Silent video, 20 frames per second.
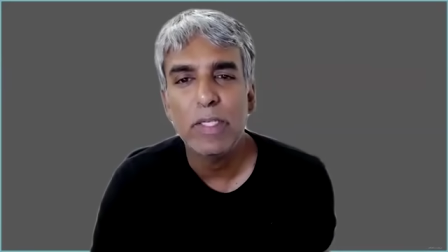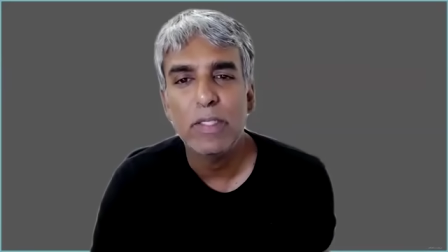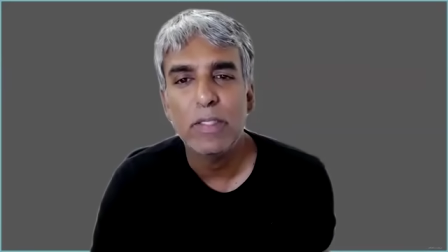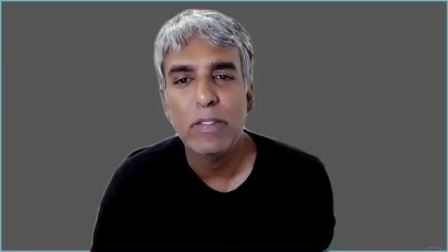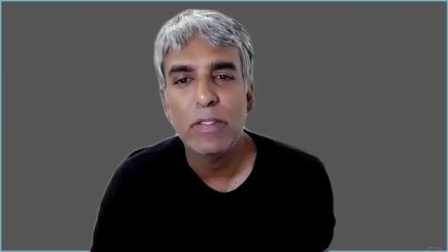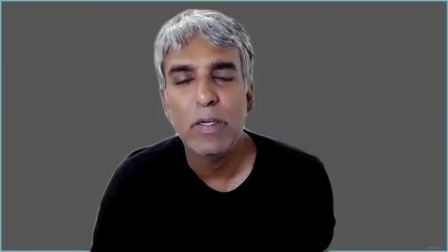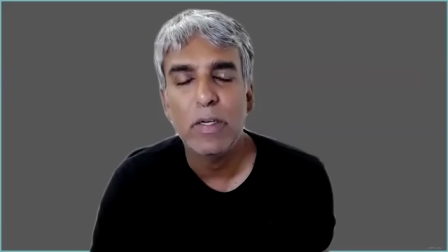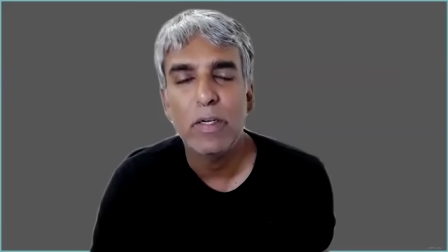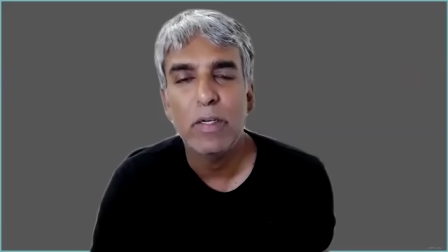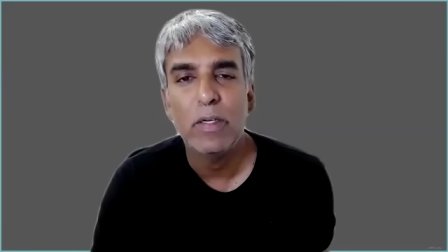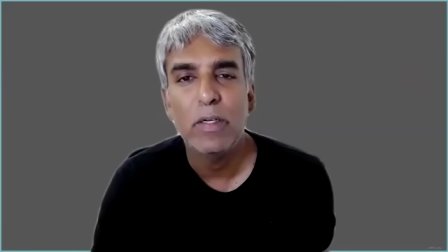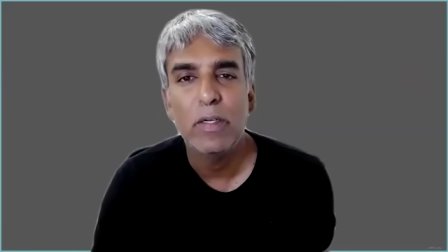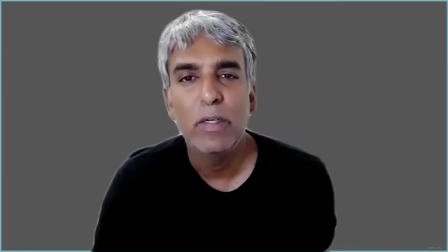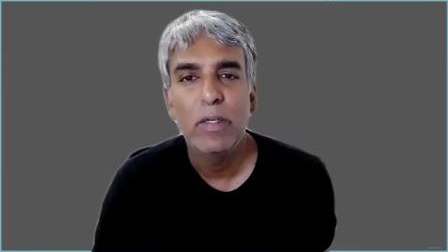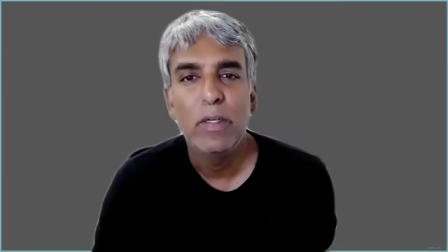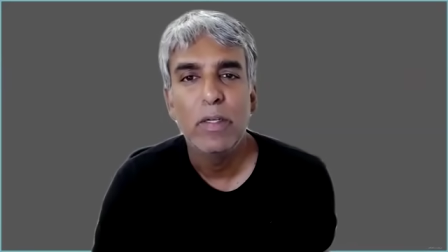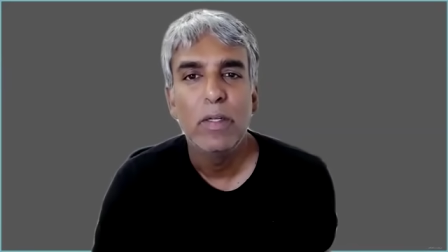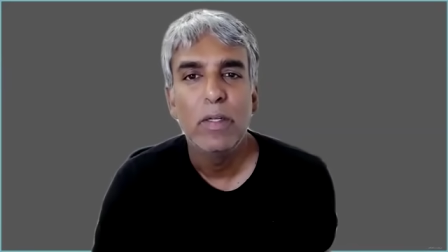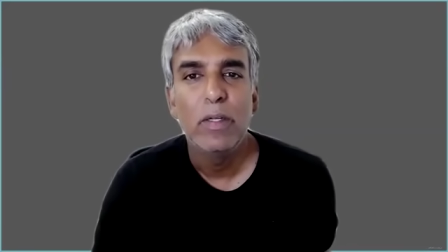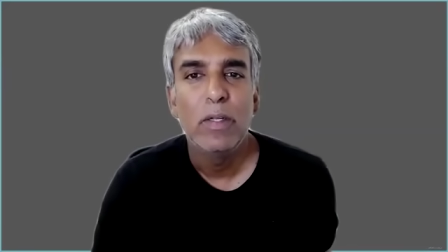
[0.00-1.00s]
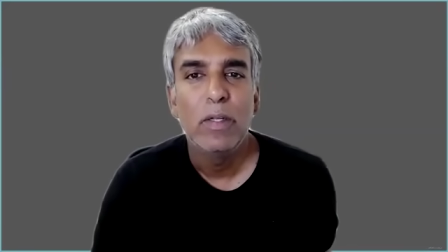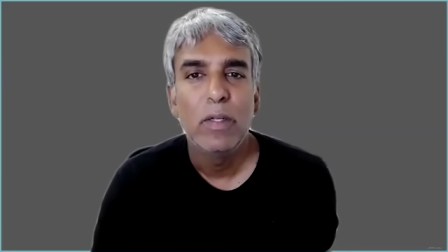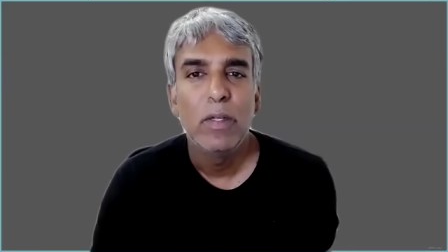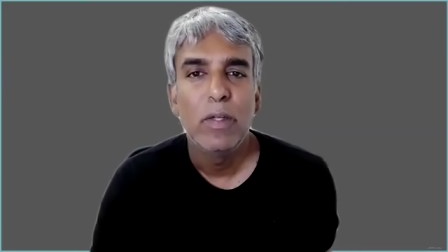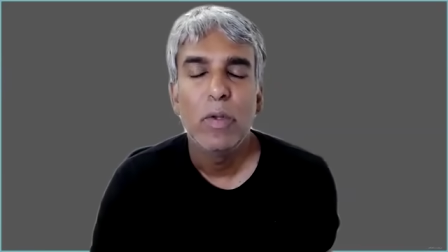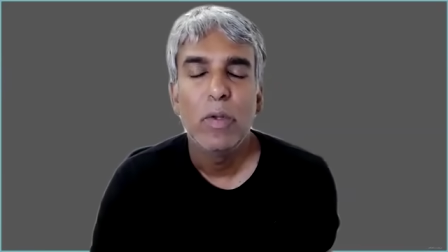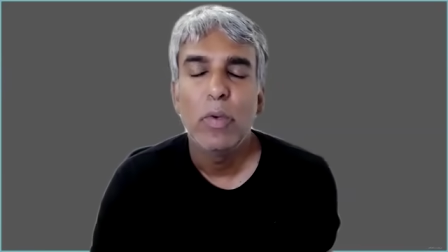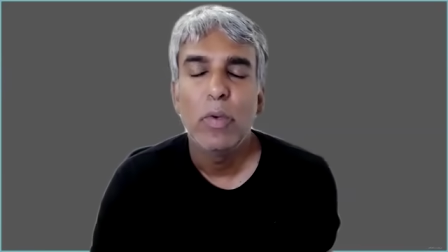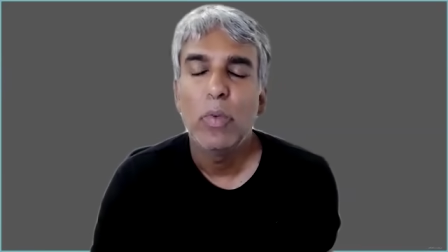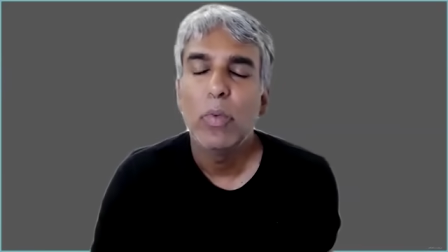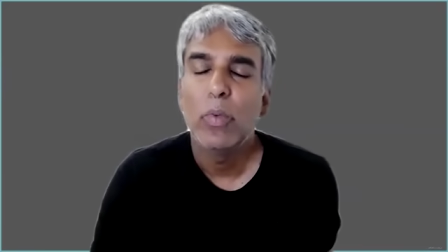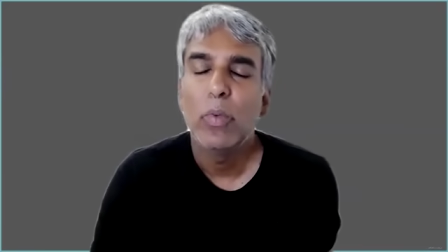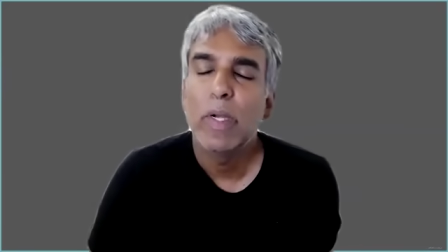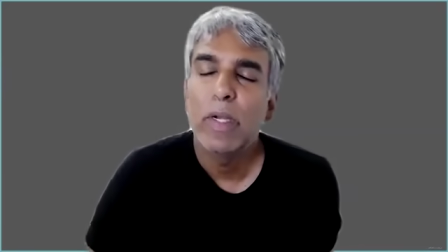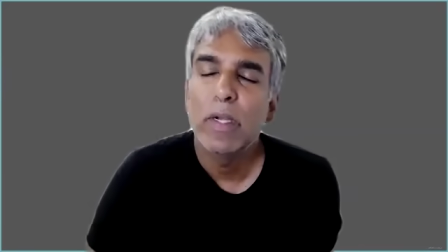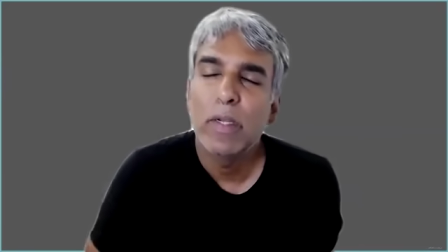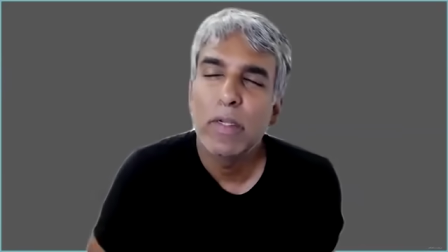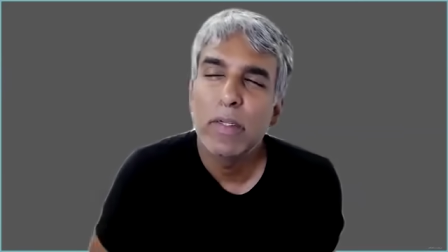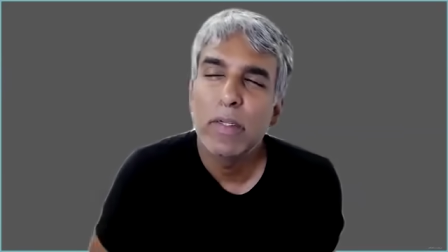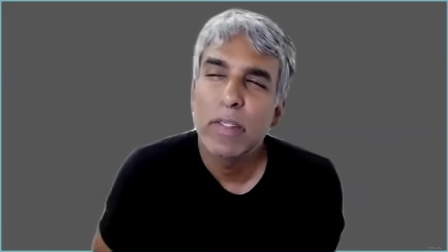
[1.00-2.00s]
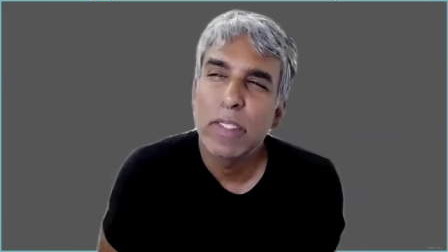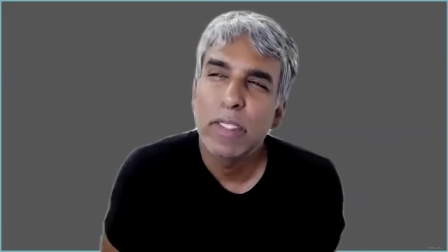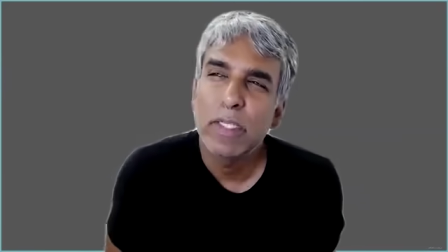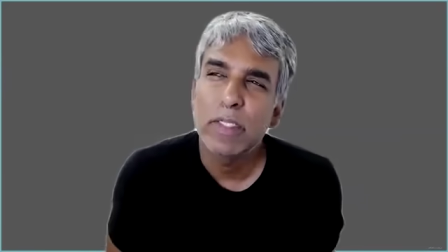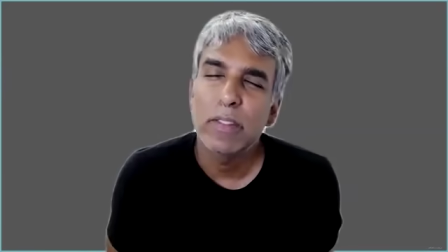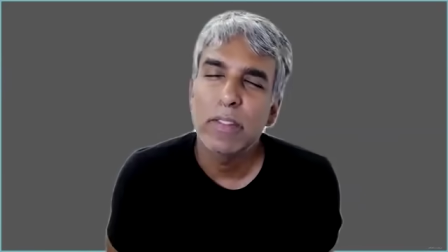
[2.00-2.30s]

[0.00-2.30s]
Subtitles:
I saw where